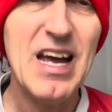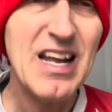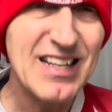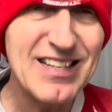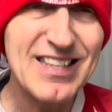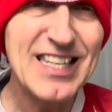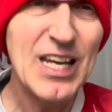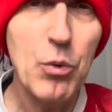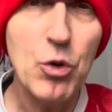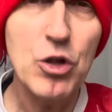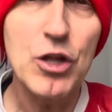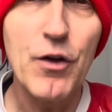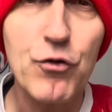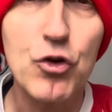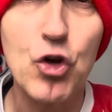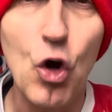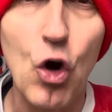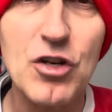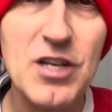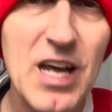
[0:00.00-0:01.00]
to see what they've
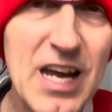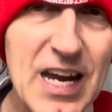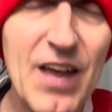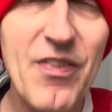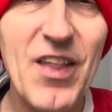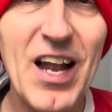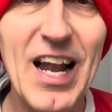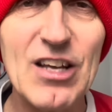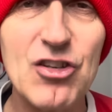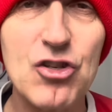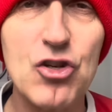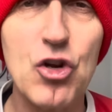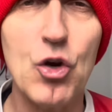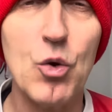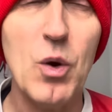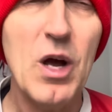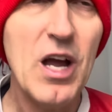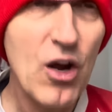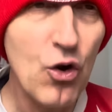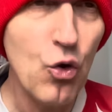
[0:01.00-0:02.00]
got in the last
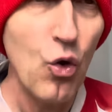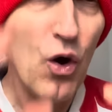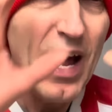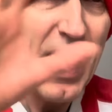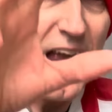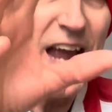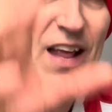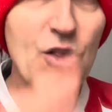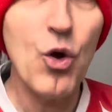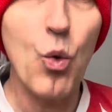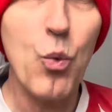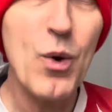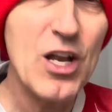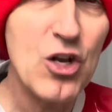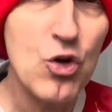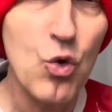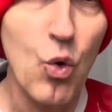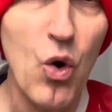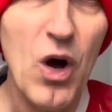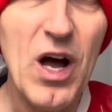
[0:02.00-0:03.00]
two. You know, in the
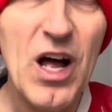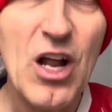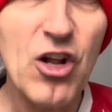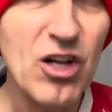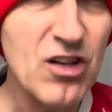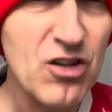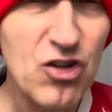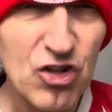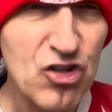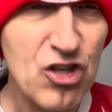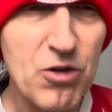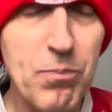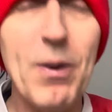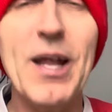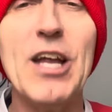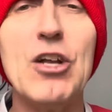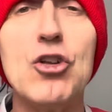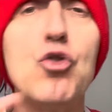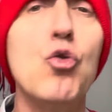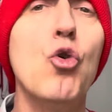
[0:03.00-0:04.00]
window. Not to just
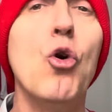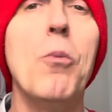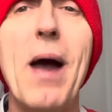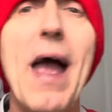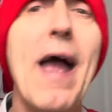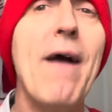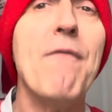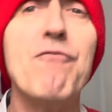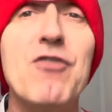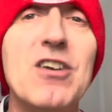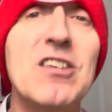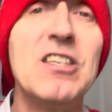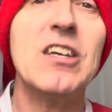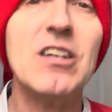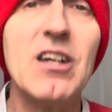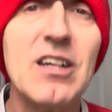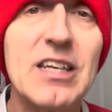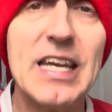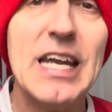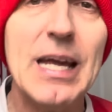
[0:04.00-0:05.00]
play Job every
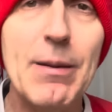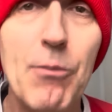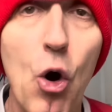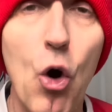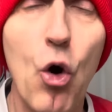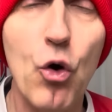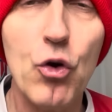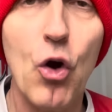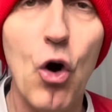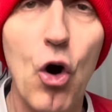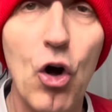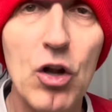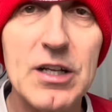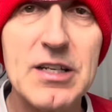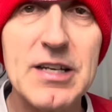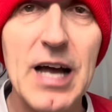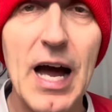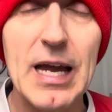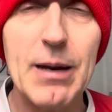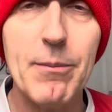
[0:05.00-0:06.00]
single game on all the
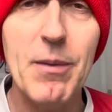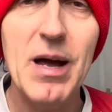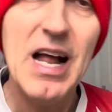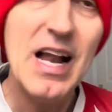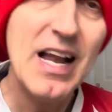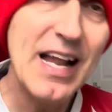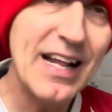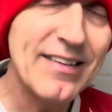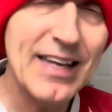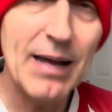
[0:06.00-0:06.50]
time. Let's